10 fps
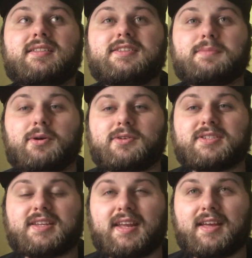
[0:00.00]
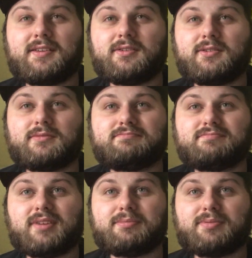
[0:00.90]
motors can handle
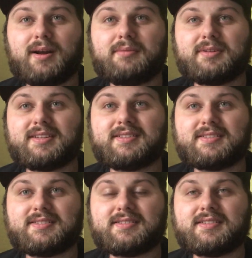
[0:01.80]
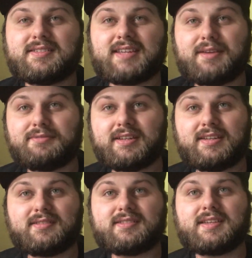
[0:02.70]
probably
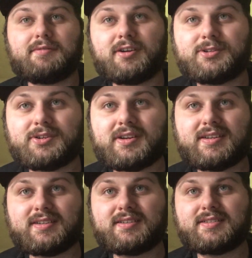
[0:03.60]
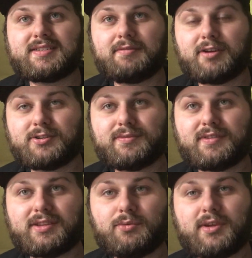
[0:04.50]
safely 700 to
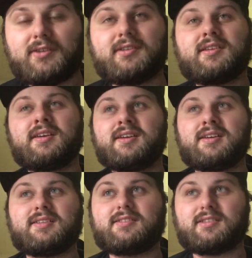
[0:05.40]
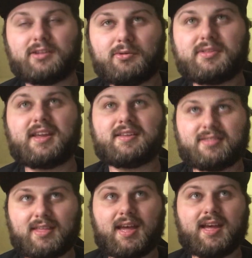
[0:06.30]
750 wheel. Don't
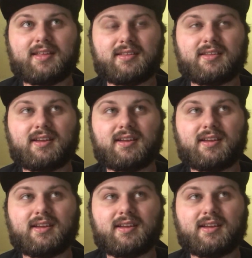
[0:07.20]
take that